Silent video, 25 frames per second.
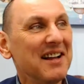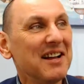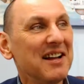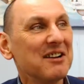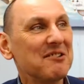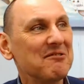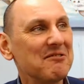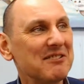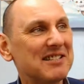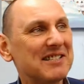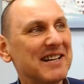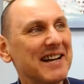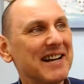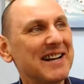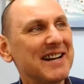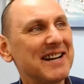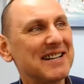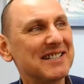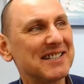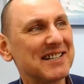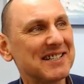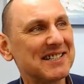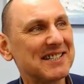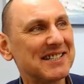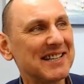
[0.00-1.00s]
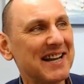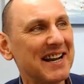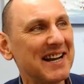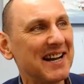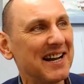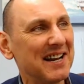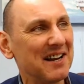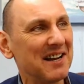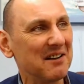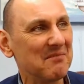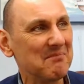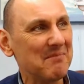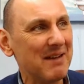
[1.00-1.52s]
Christina's just sent a
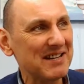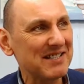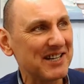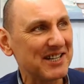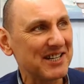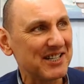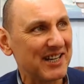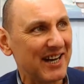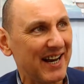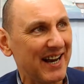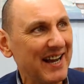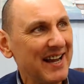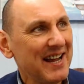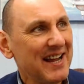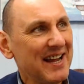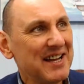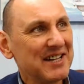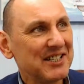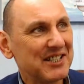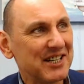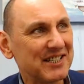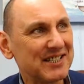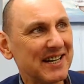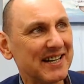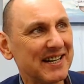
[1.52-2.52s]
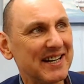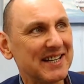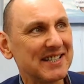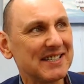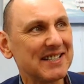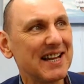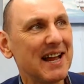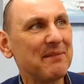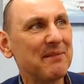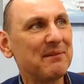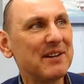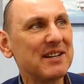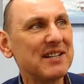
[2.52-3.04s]
little message here. She said, it's
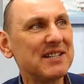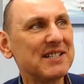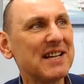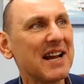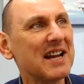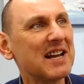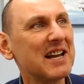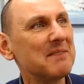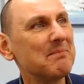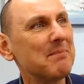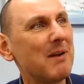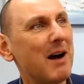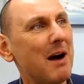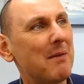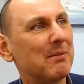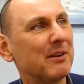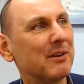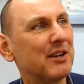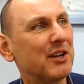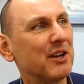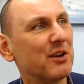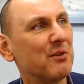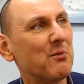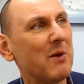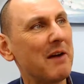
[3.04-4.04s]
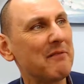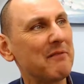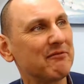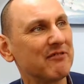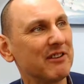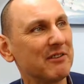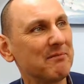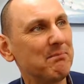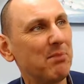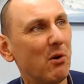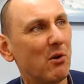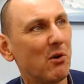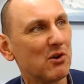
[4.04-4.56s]
lovely sunny barbecue weather
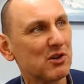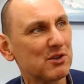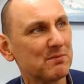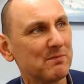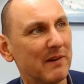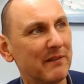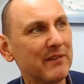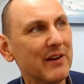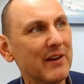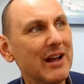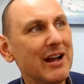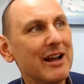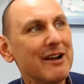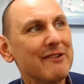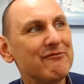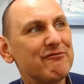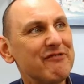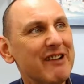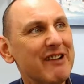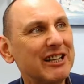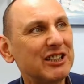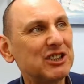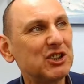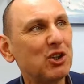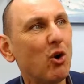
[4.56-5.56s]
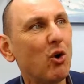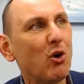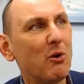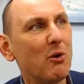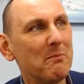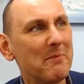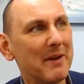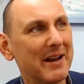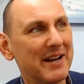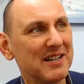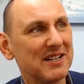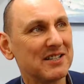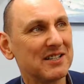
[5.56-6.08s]
in Portsmouth. Fresh horse
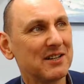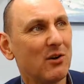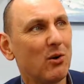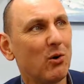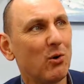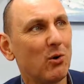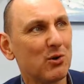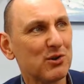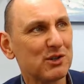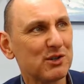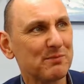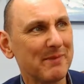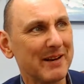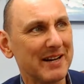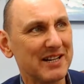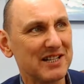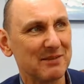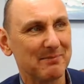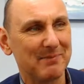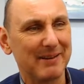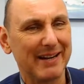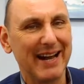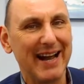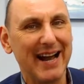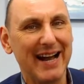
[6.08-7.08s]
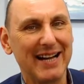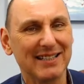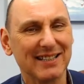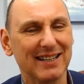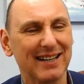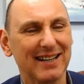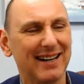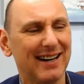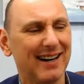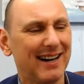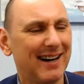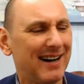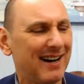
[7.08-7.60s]
meat to be had.
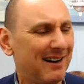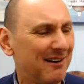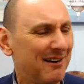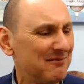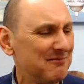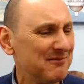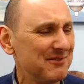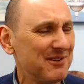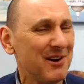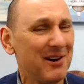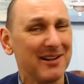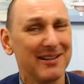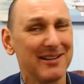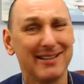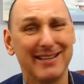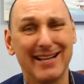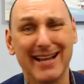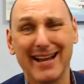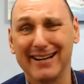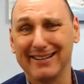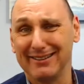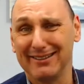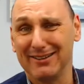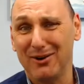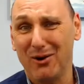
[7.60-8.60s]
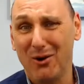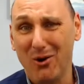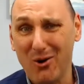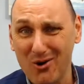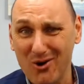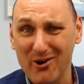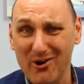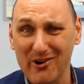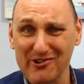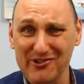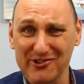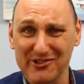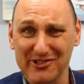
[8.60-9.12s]
Oh, not little
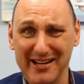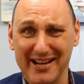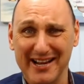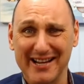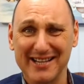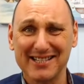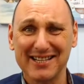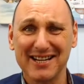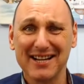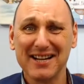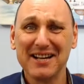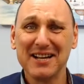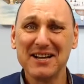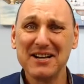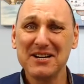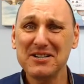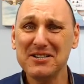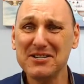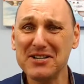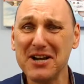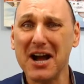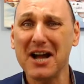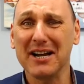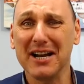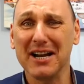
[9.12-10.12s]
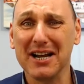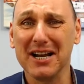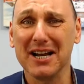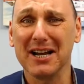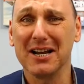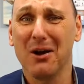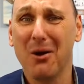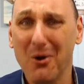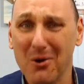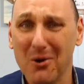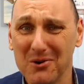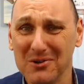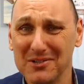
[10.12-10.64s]
horses. Tiny
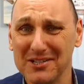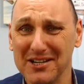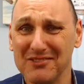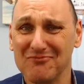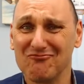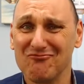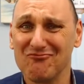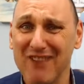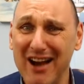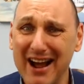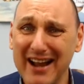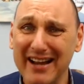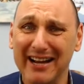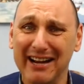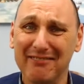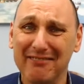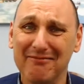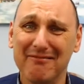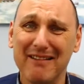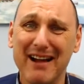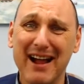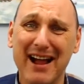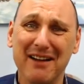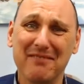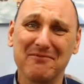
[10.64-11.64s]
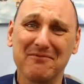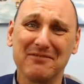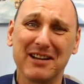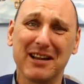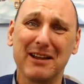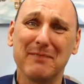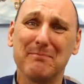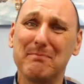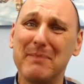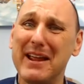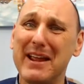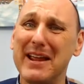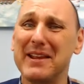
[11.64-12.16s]
little horses running around
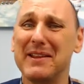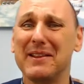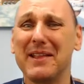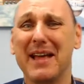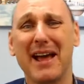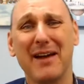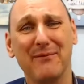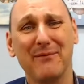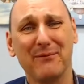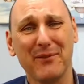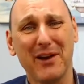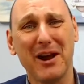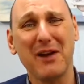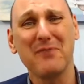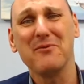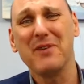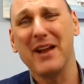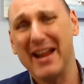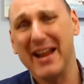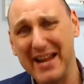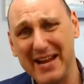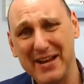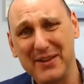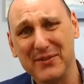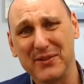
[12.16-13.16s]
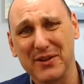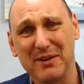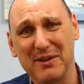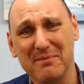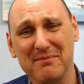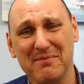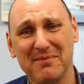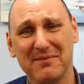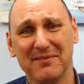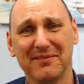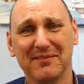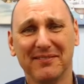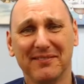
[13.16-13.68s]
here. Be their throat, eat them. You'd have
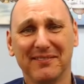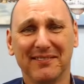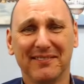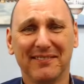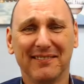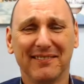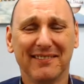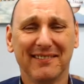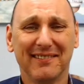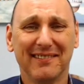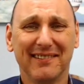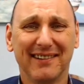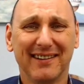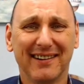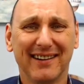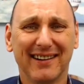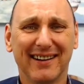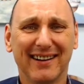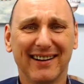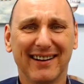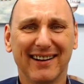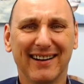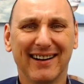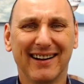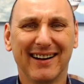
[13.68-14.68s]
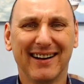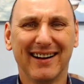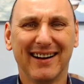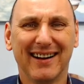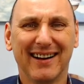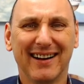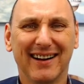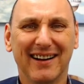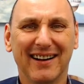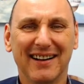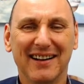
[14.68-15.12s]
to go to France for that.